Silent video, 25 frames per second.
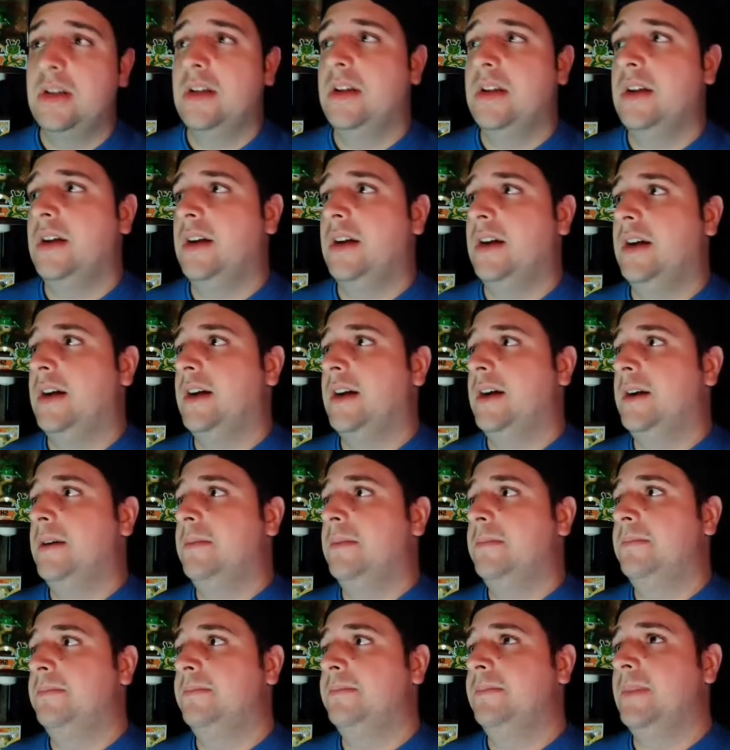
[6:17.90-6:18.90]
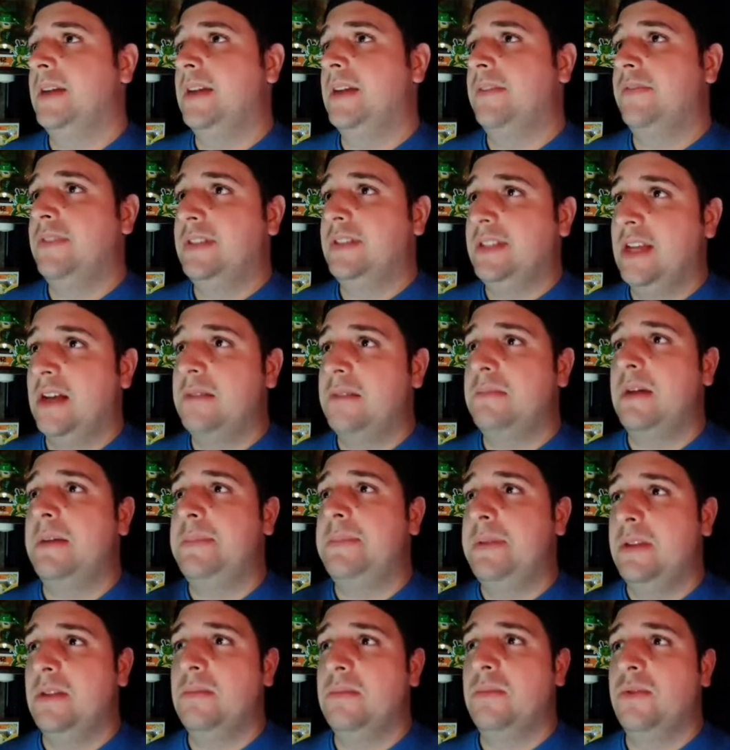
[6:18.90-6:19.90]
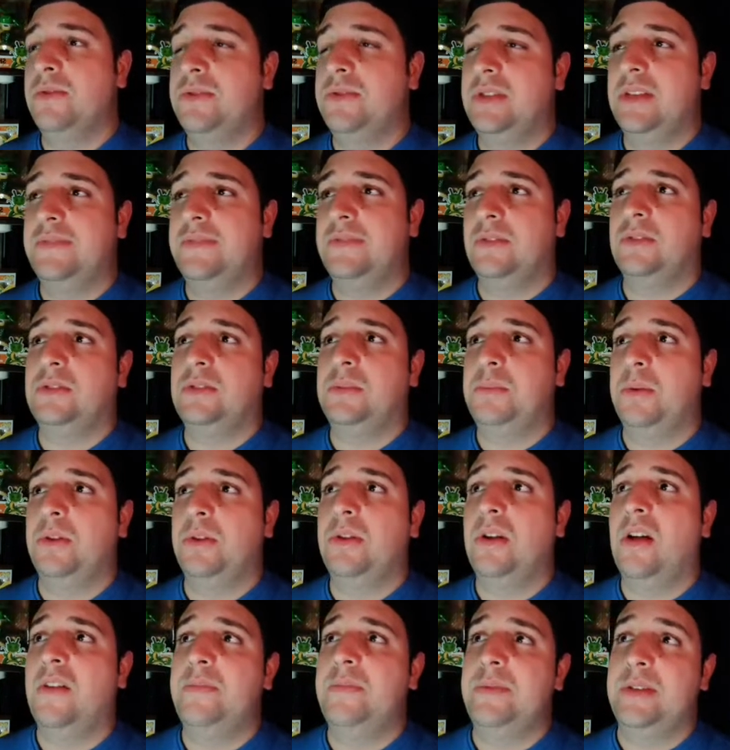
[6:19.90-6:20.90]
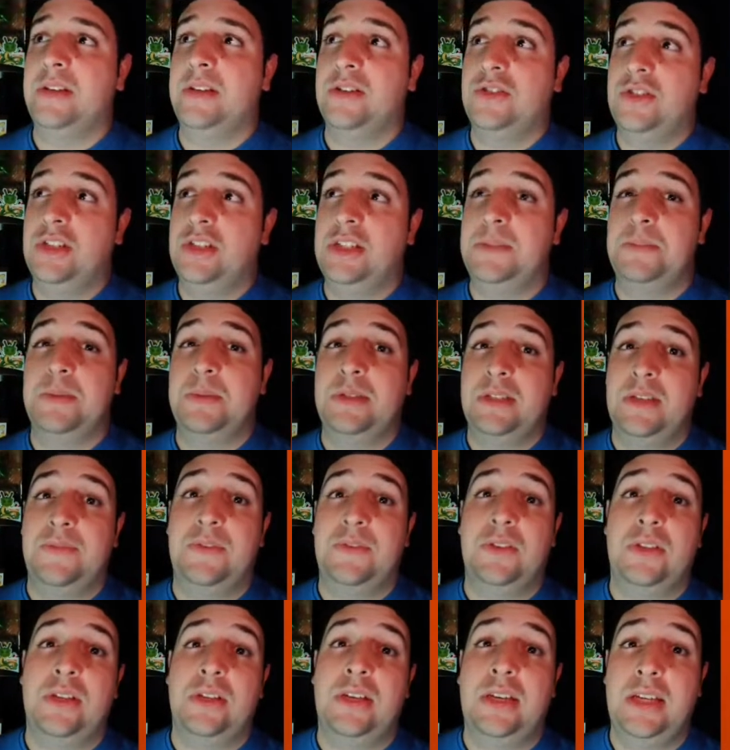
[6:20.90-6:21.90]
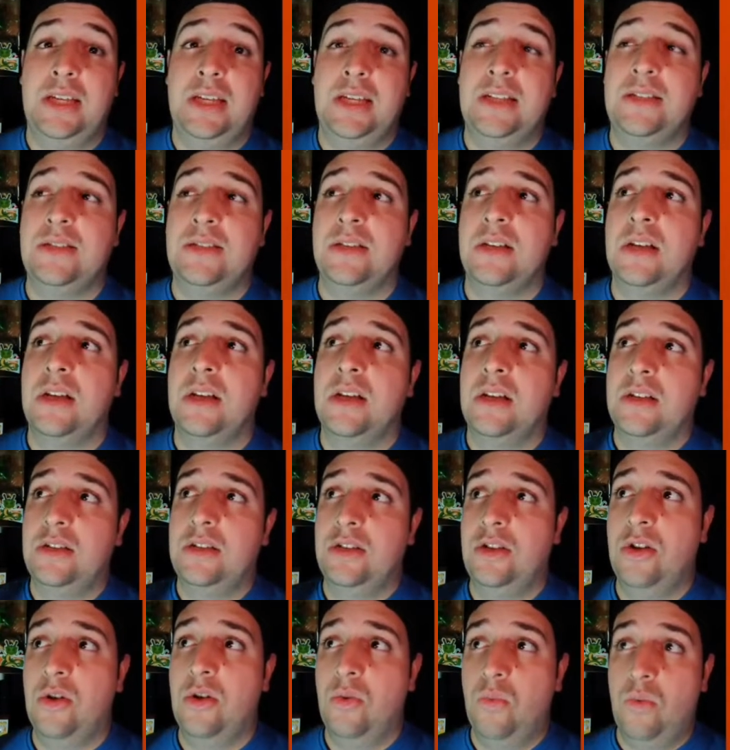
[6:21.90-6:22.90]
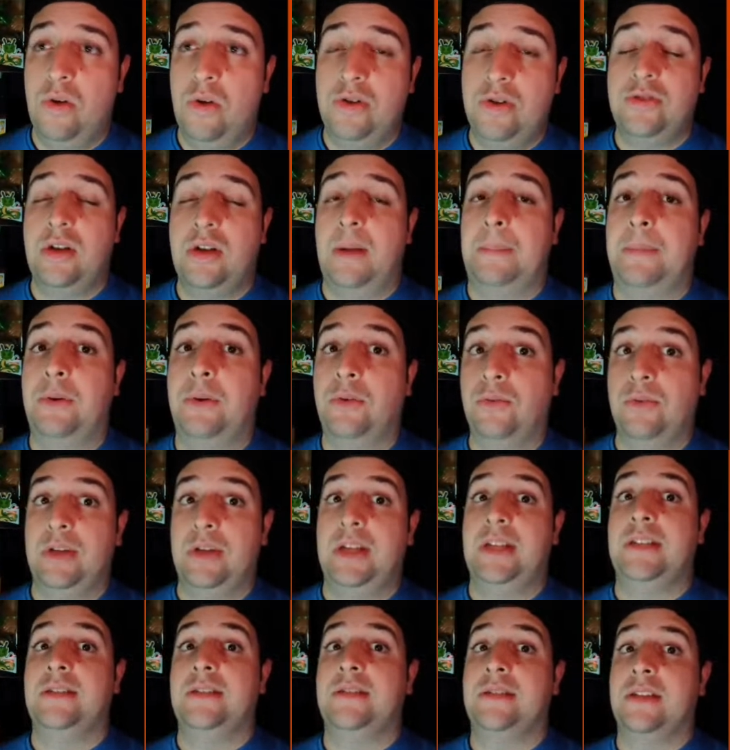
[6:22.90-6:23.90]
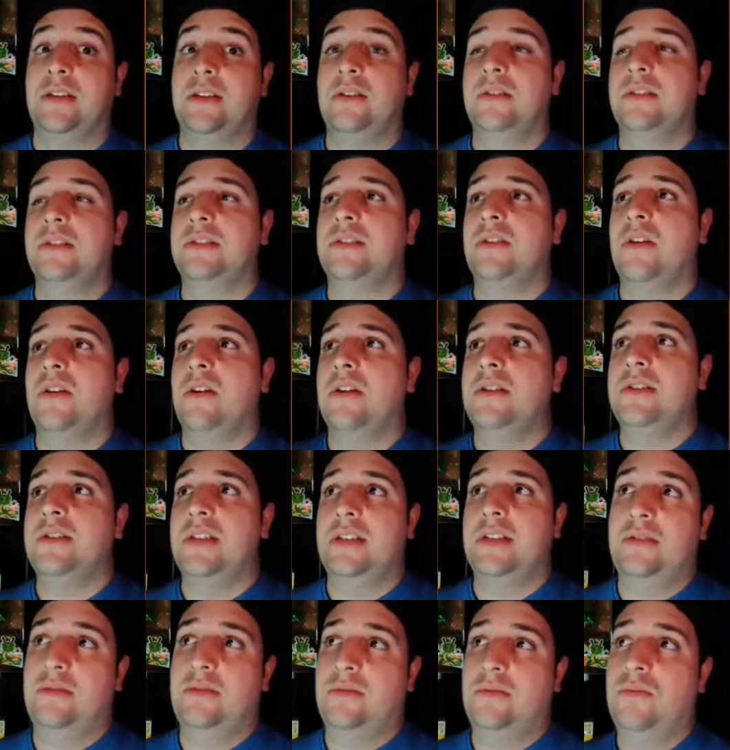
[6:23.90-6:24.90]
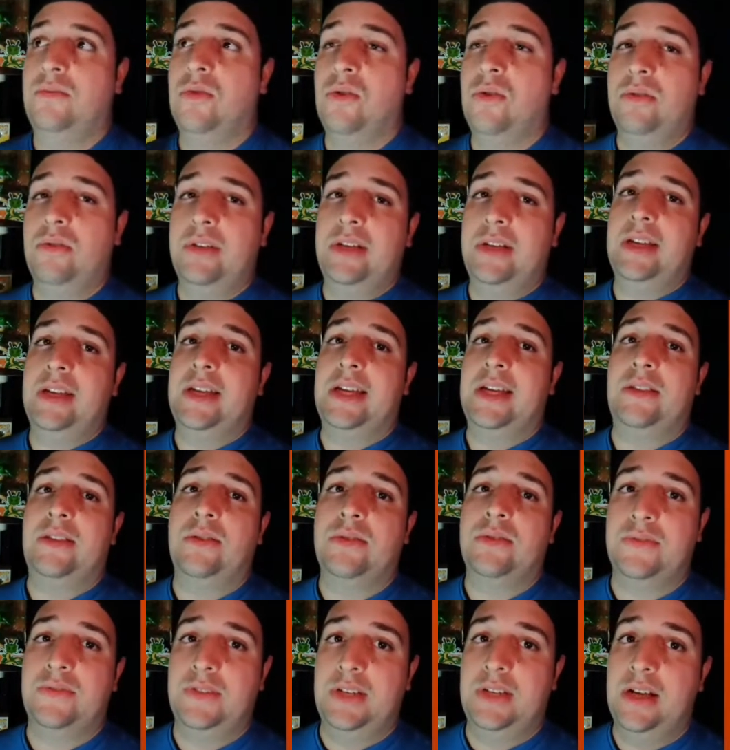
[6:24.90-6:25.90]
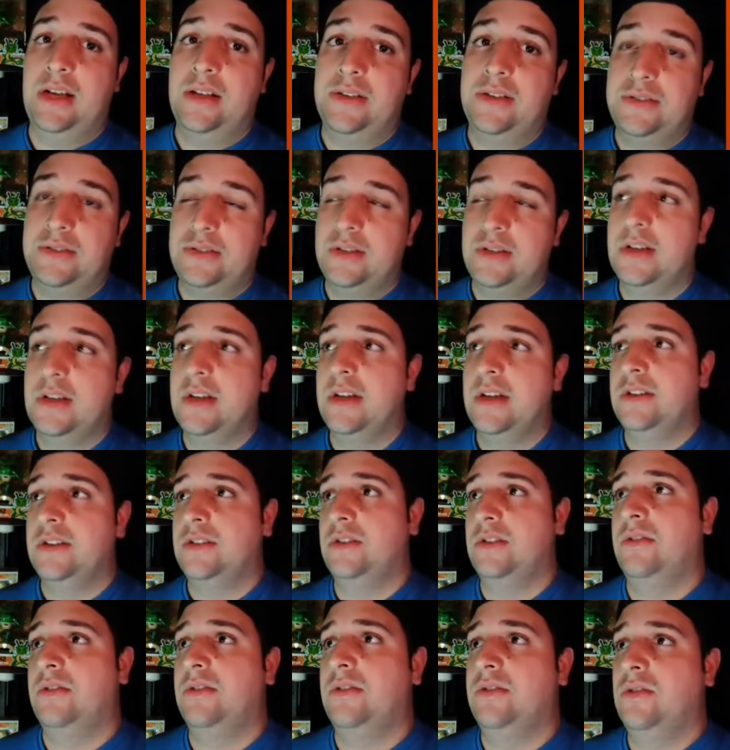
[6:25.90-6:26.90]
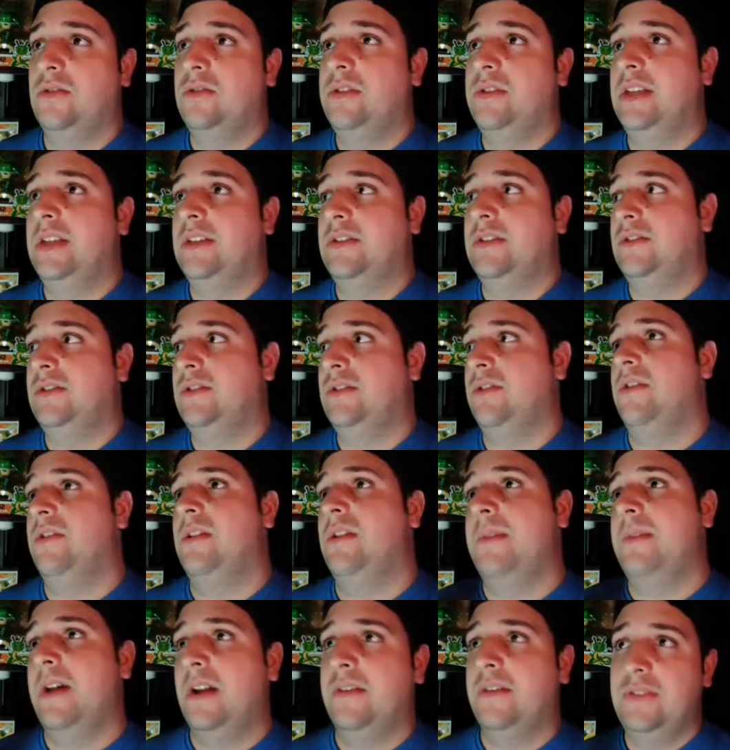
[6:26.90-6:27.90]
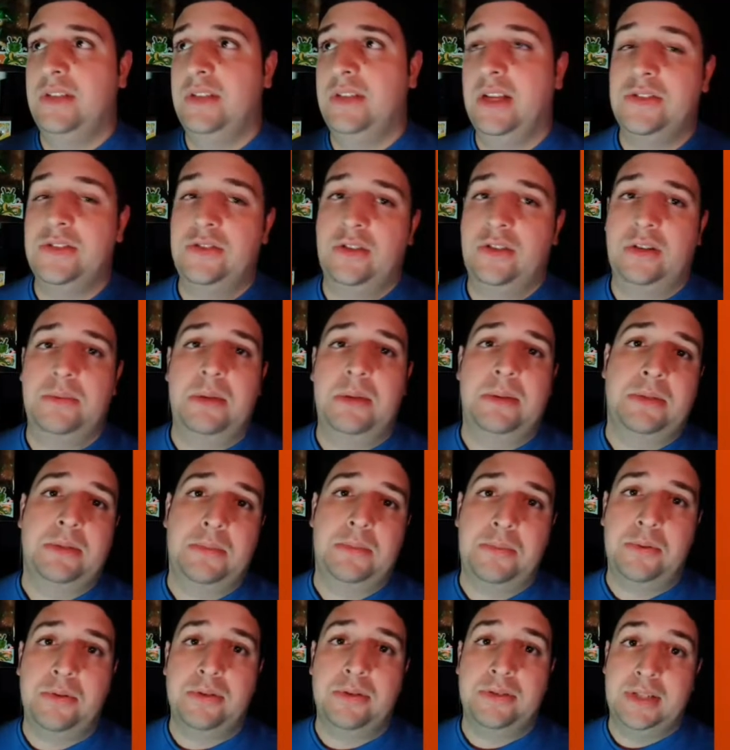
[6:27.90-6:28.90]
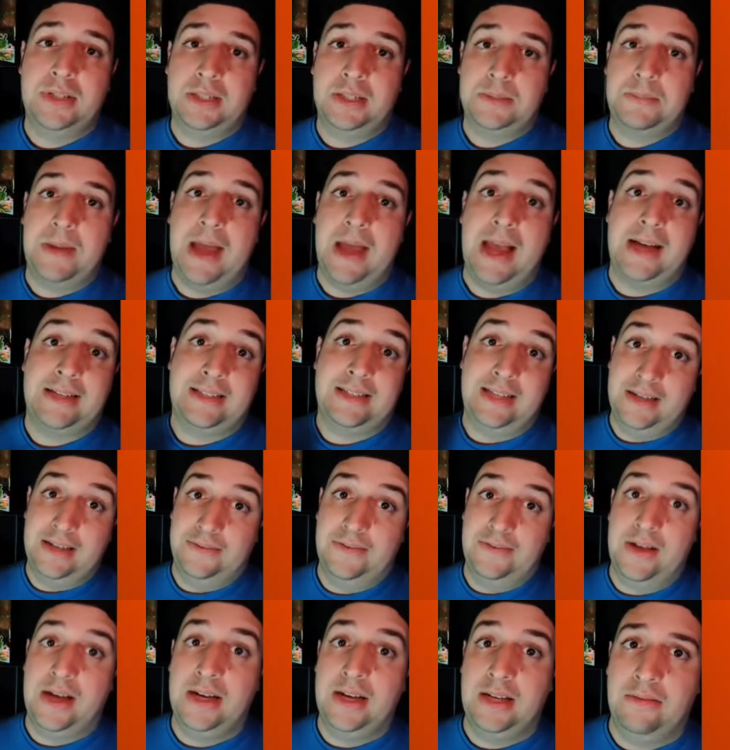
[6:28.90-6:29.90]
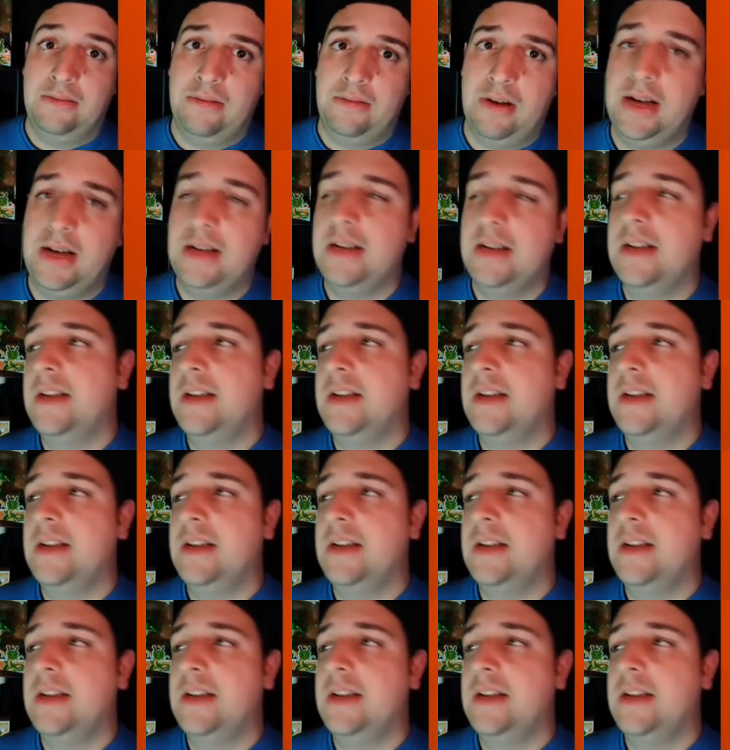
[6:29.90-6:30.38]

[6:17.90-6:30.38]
And Videl might be the most difficult to pull it off because she specifically needs, you know, 1-drop green skillless cards, and we're only going to get those Videls. So there's only a certain amount of Videls you're going to be able to pull in 6 packs, if any, right?